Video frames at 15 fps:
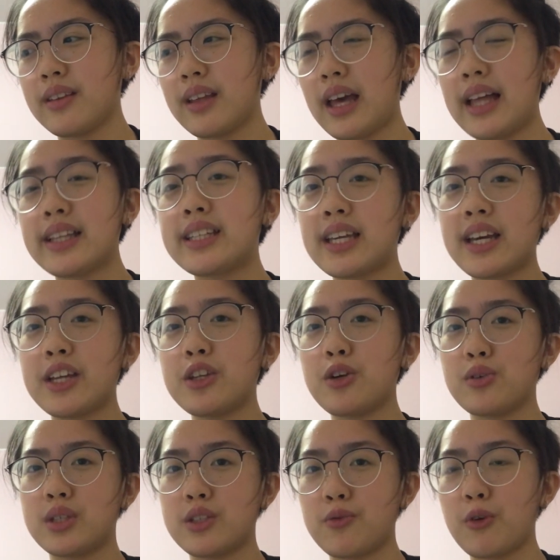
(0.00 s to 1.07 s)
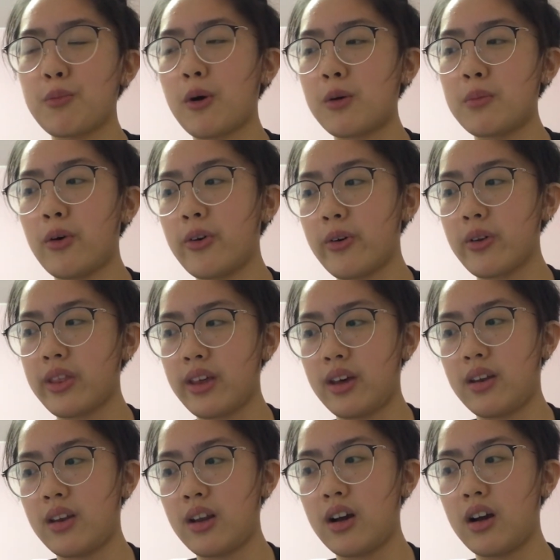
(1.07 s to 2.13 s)
at least he can use his football more
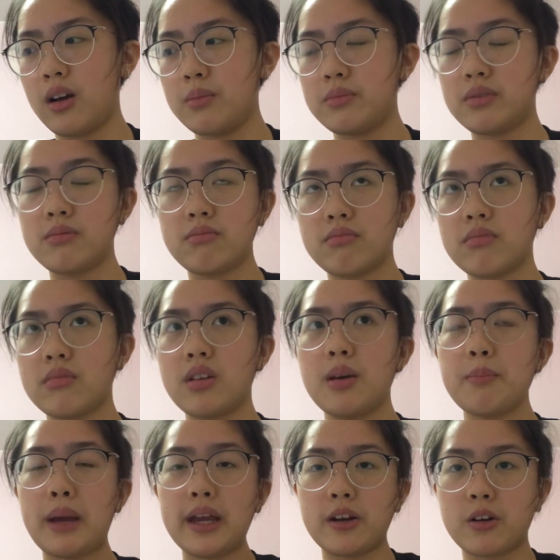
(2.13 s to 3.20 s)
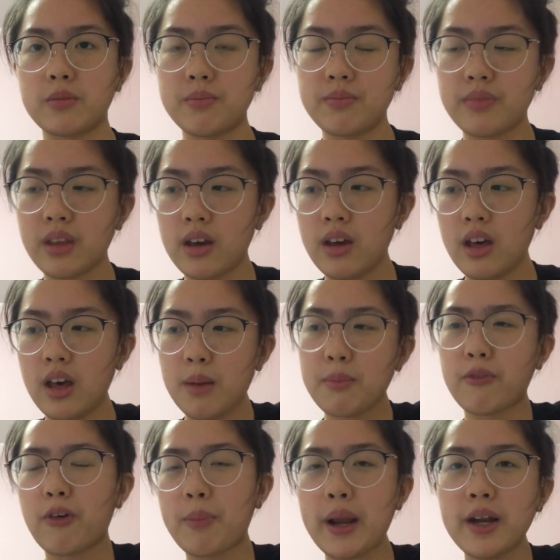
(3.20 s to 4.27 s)
than Painter. But
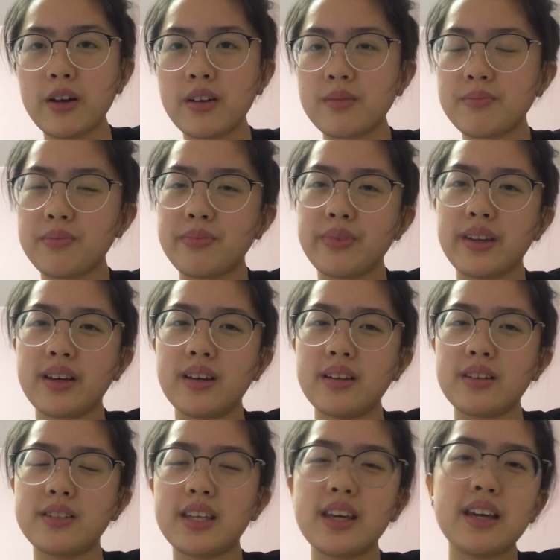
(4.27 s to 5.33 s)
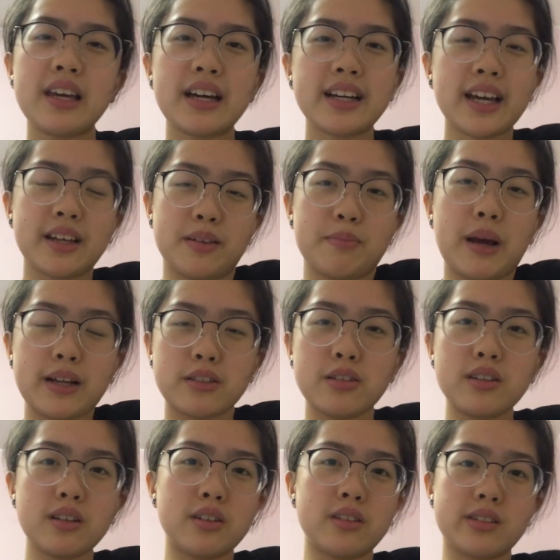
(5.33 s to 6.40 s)
for Painter, you see, again, back to
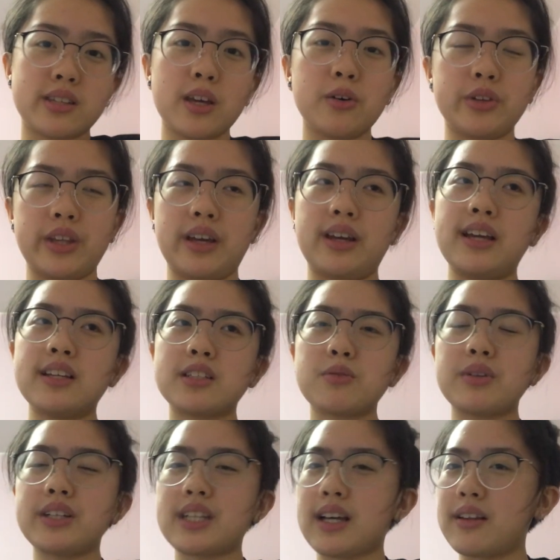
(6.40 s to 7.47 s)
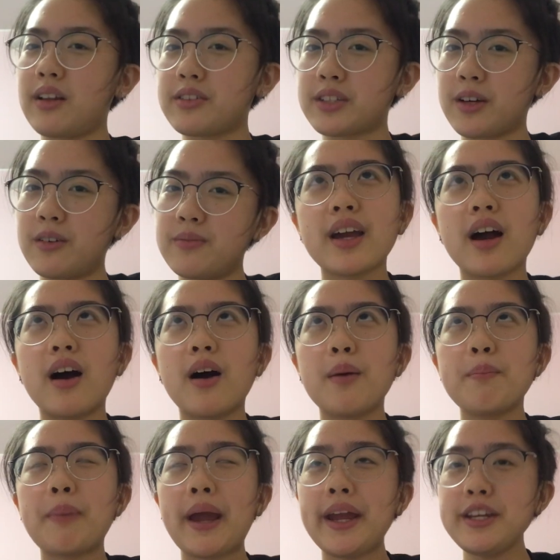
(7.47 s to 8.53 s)
the skill thing, he doesn't really take a lot of skill.
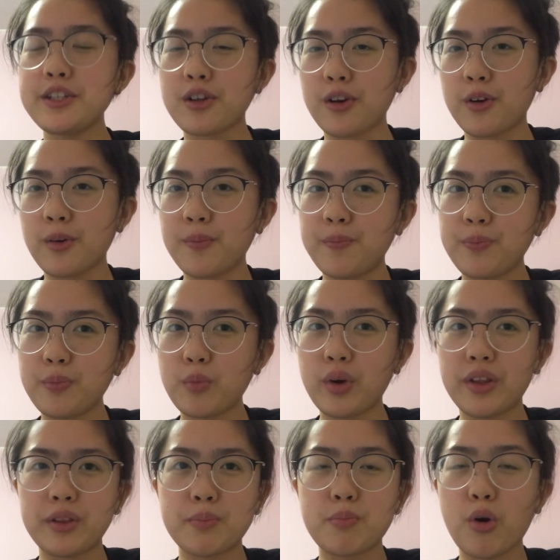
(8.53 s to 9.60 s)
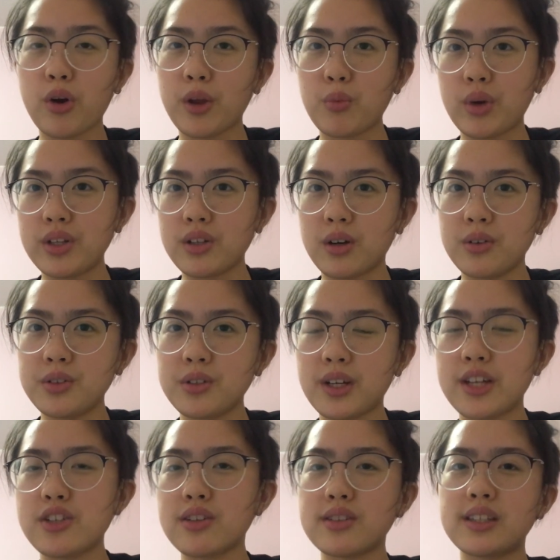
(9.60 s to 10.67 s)
Painter with broken windows, you
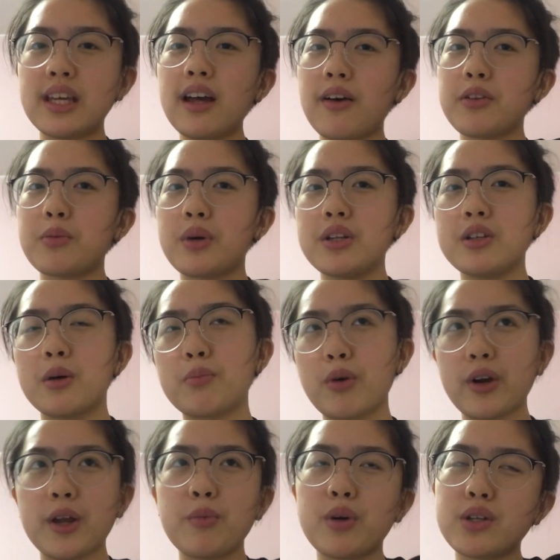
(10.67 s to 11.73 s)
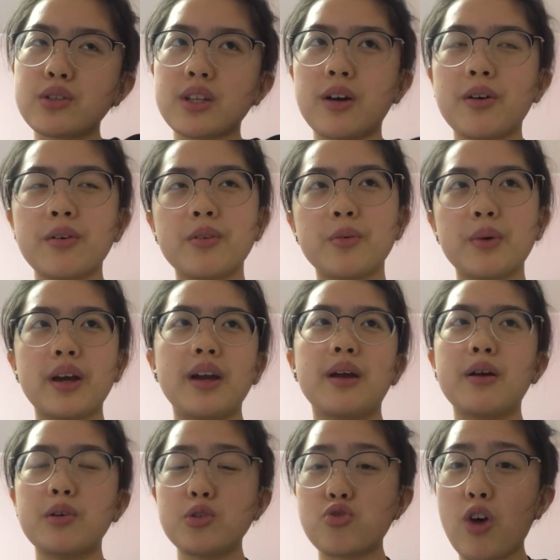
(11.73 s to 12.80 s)
can just yeet out of the window, broken windows out of the way,
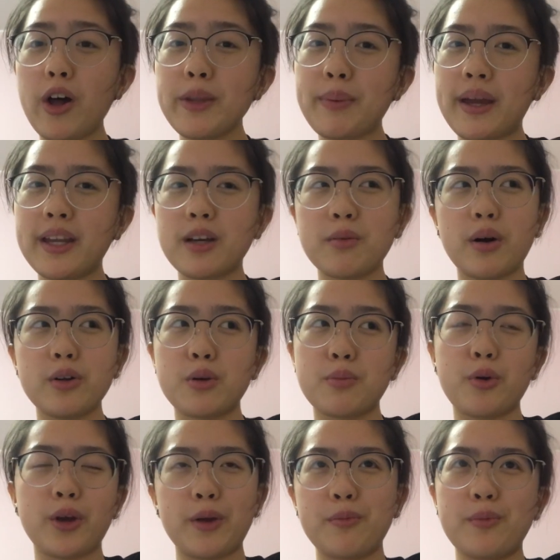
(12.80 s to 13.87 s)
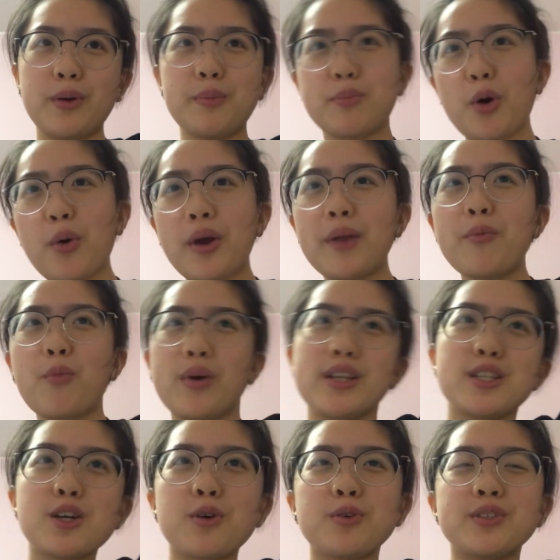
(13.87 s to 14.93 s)
draw the painting while you're broken
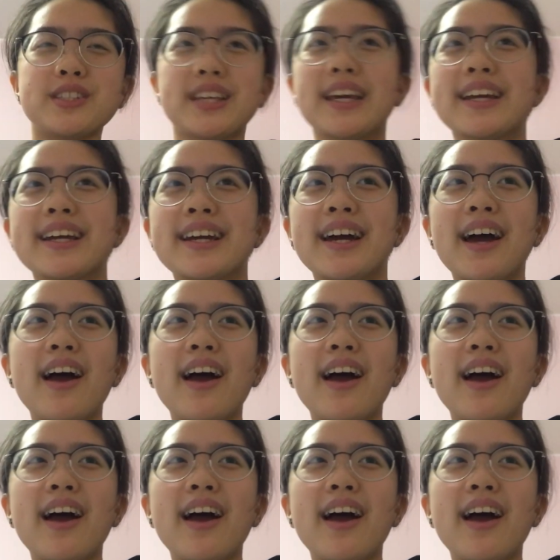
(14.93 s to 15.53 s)
windowsing